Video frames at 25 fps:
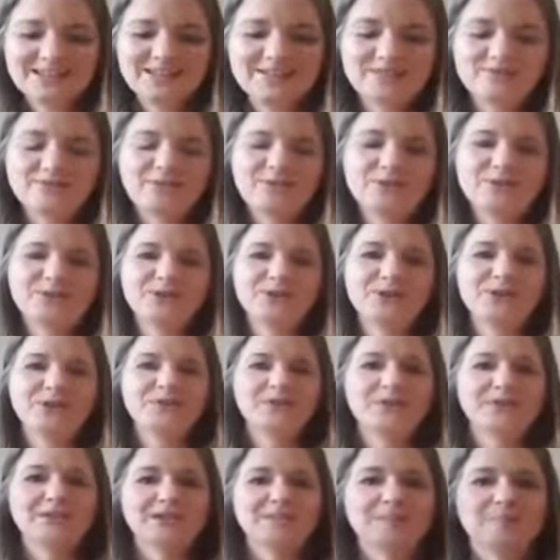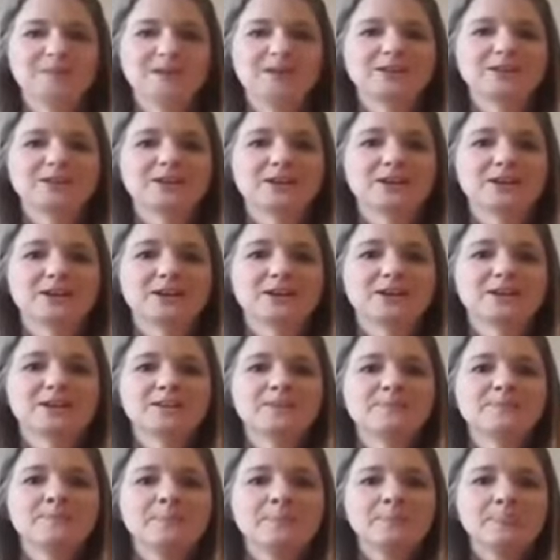and rolled over this picture.
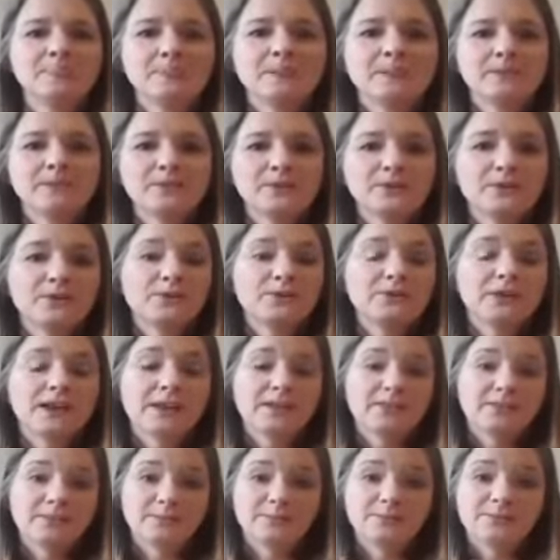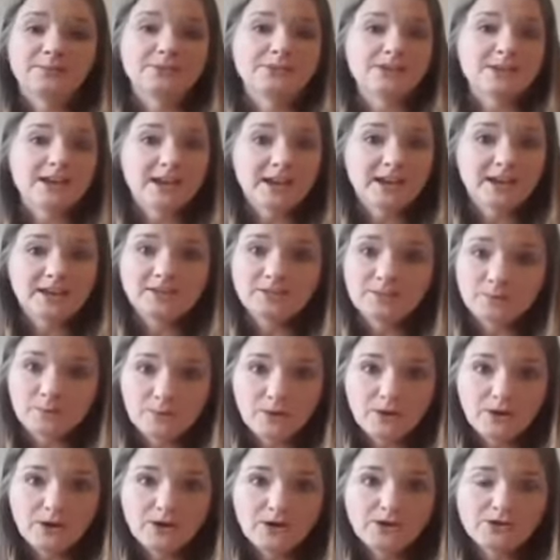So you'd get them to say the
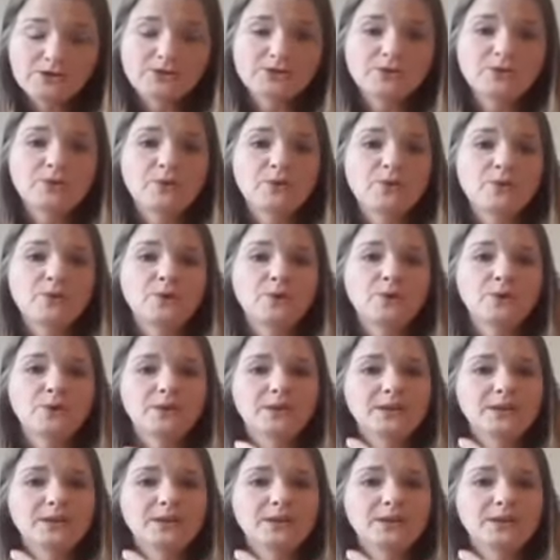word or